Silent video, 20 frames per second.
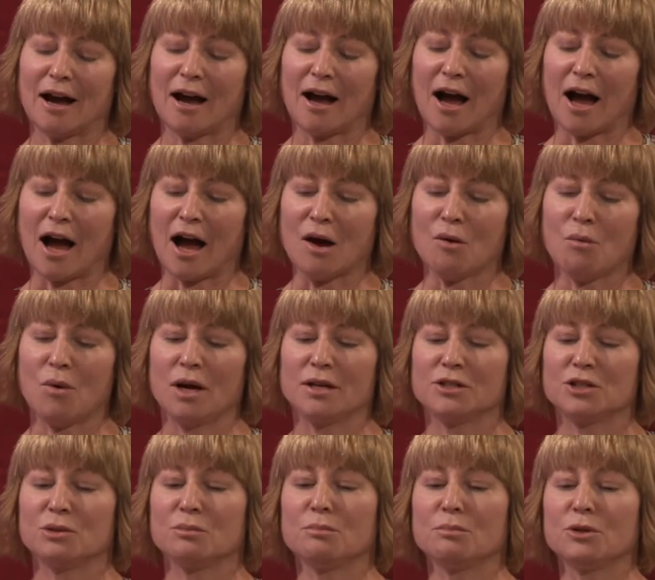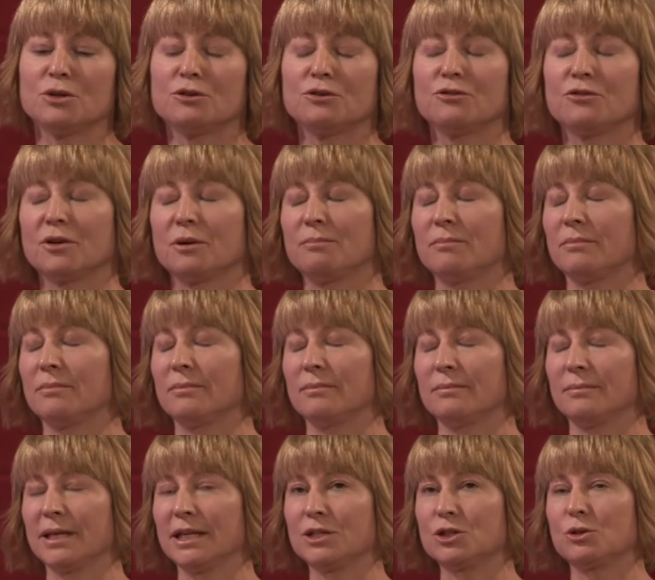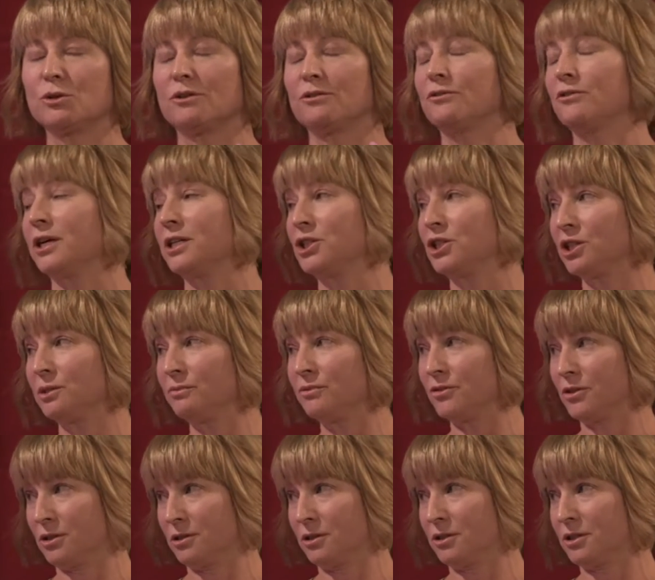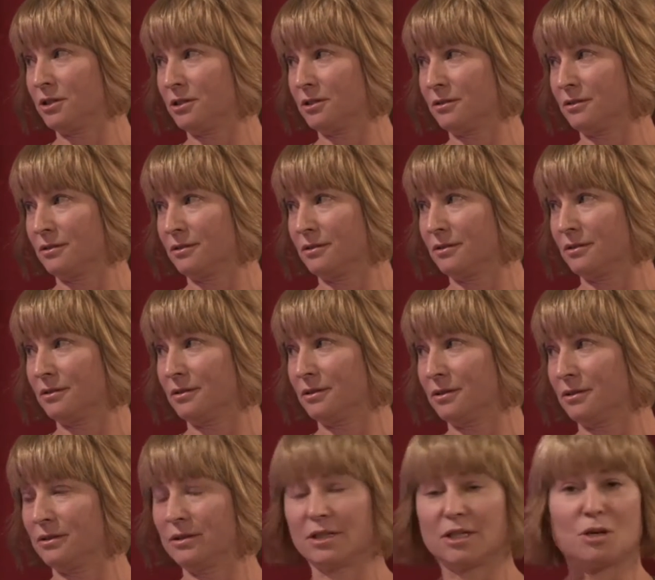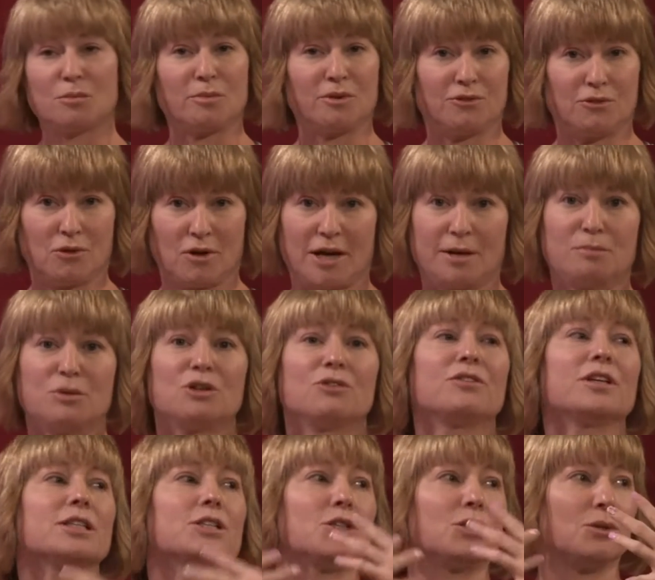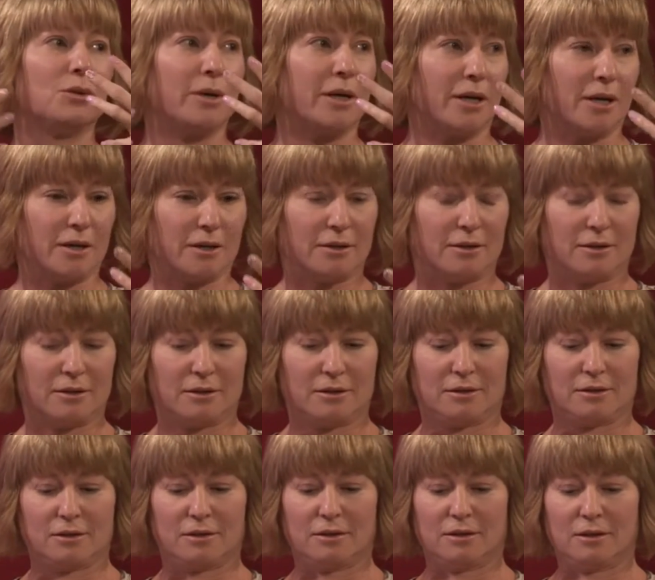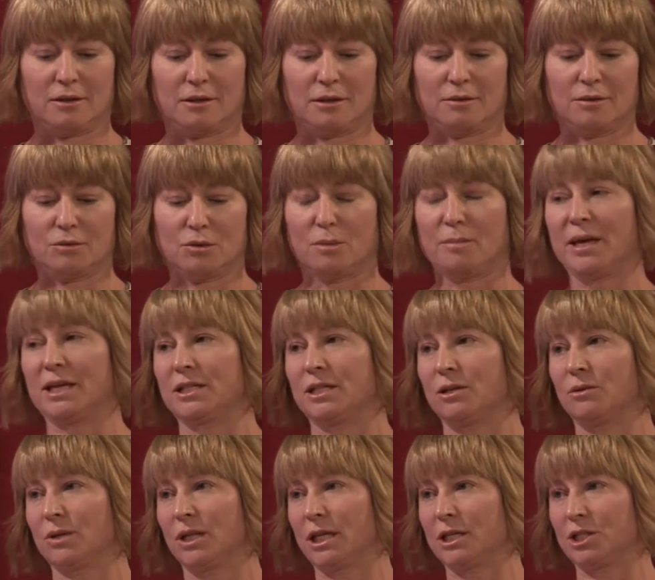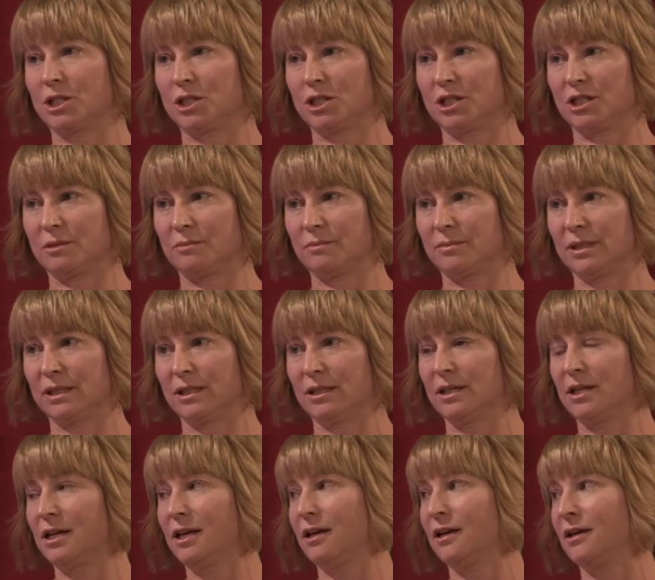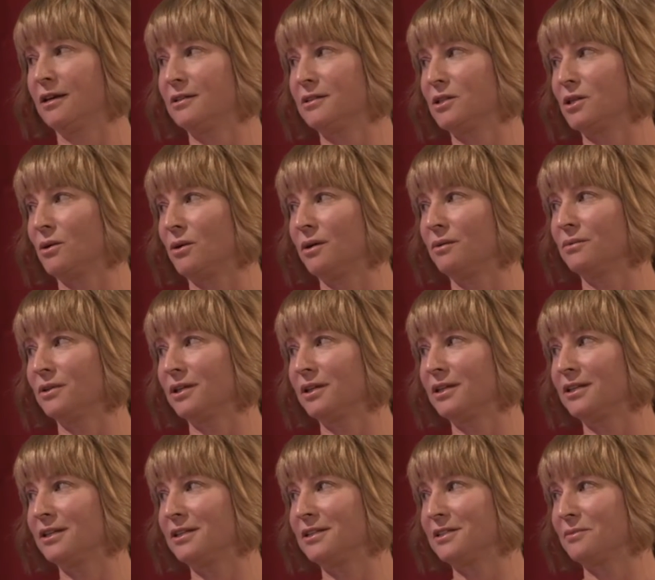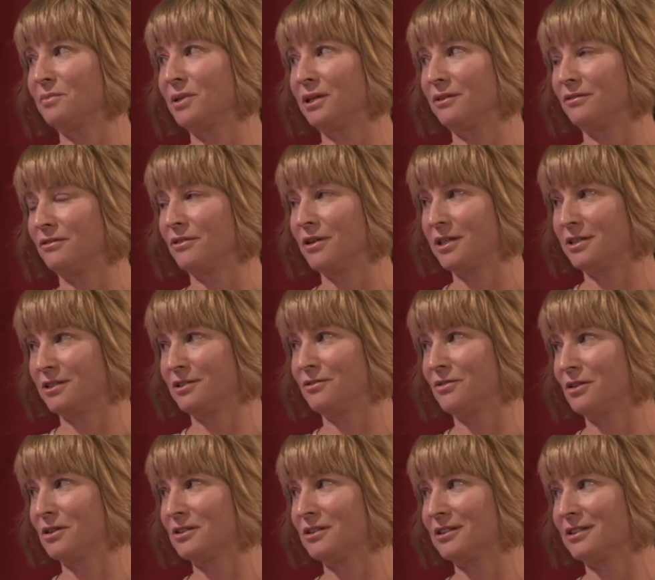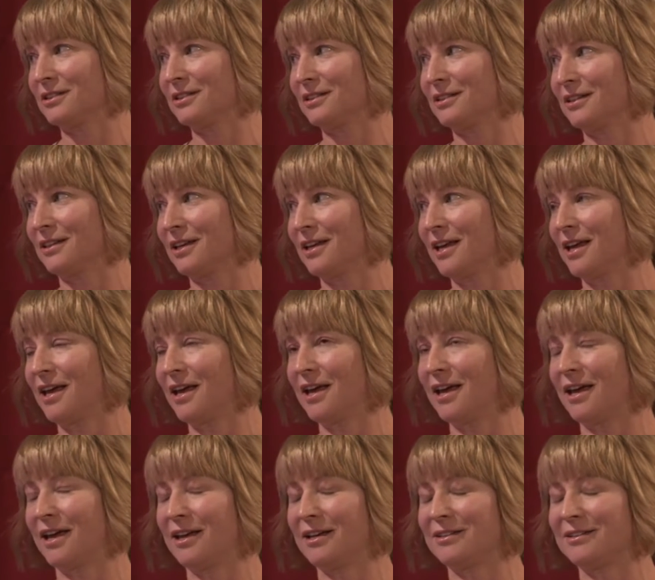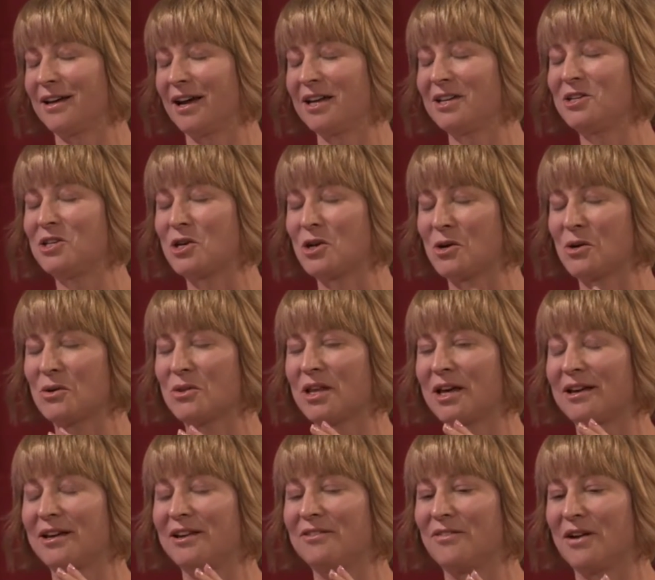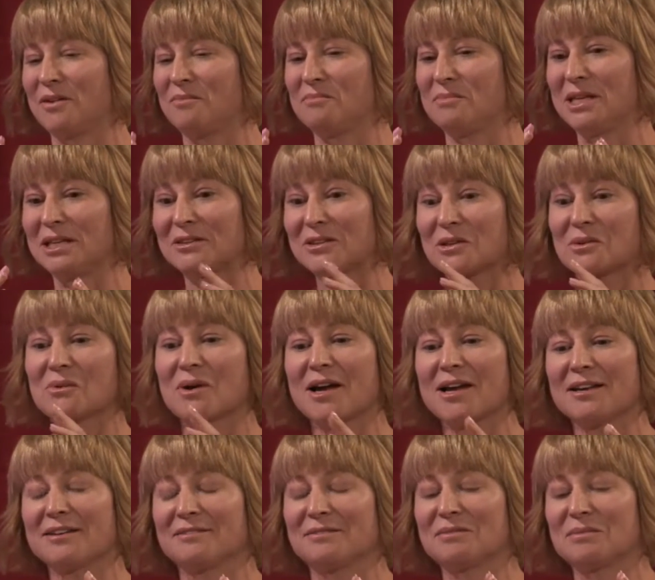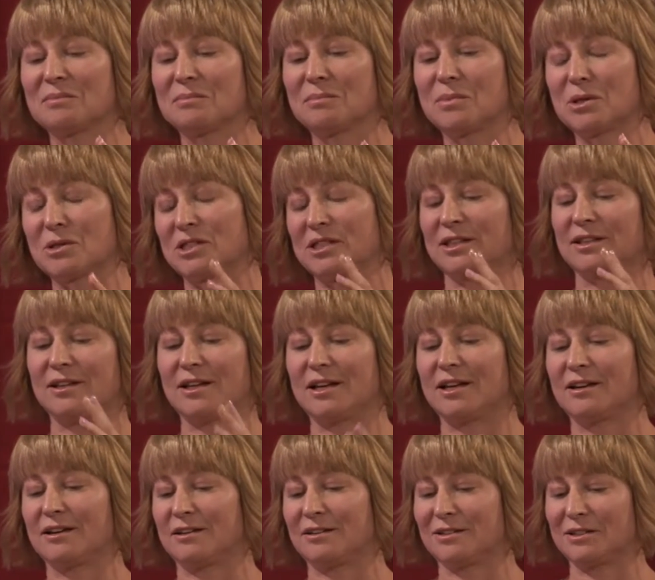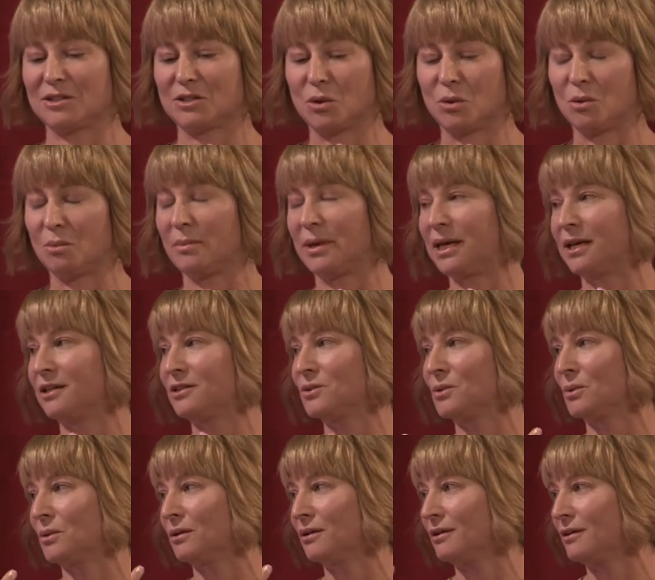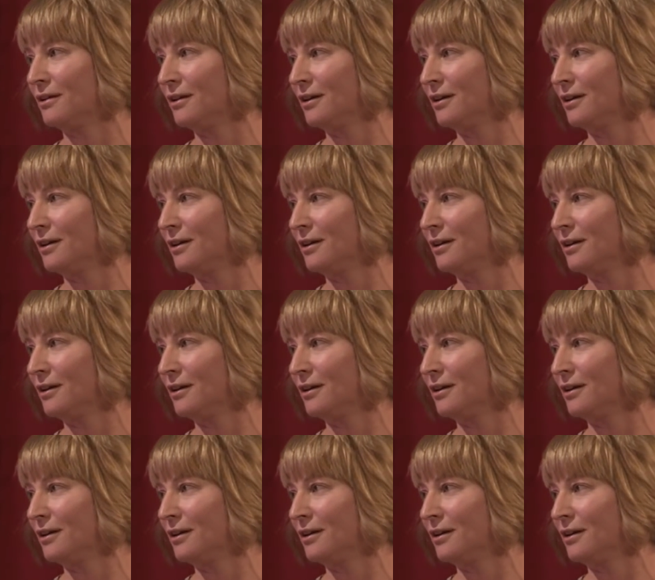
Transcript: I want to move into a friendship first before I move into a romantic relationship. And so I really need to be friends first. And I know that if I meet the right person, like a soulmate or a